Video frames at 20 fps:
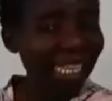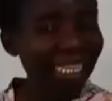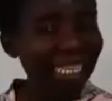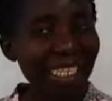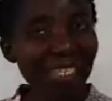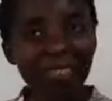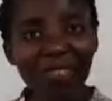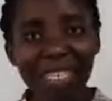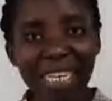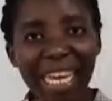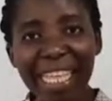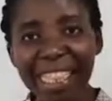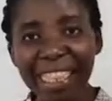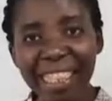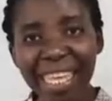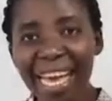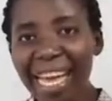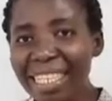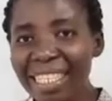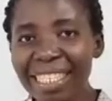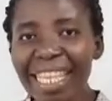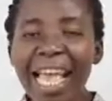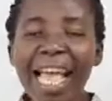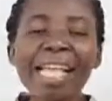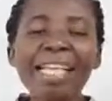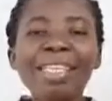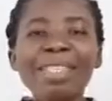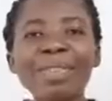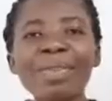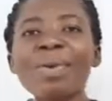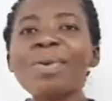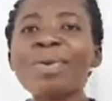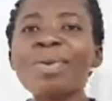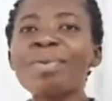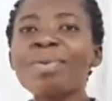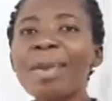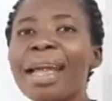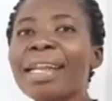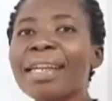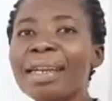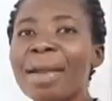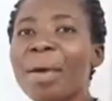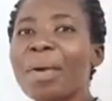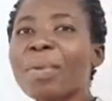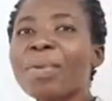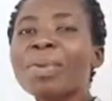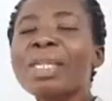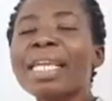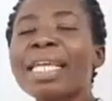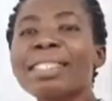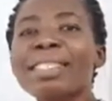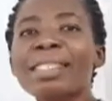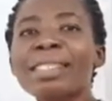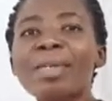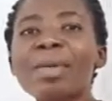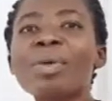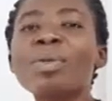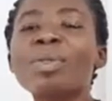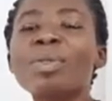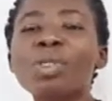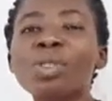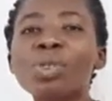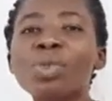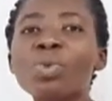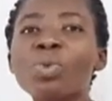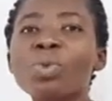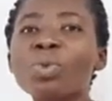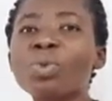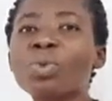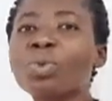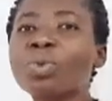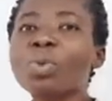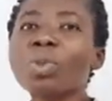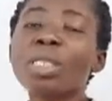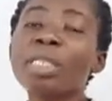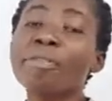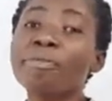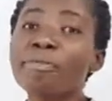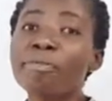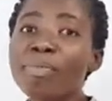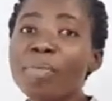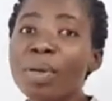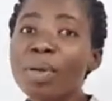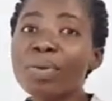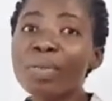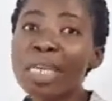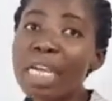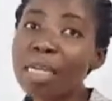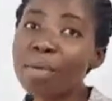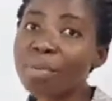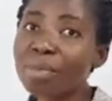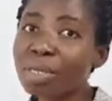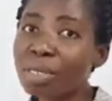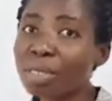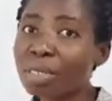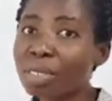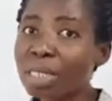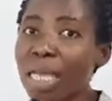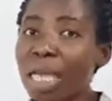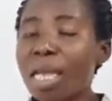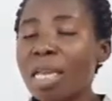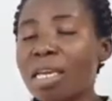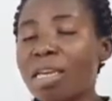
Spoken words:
Did you get that? So right now, let's go to the female names.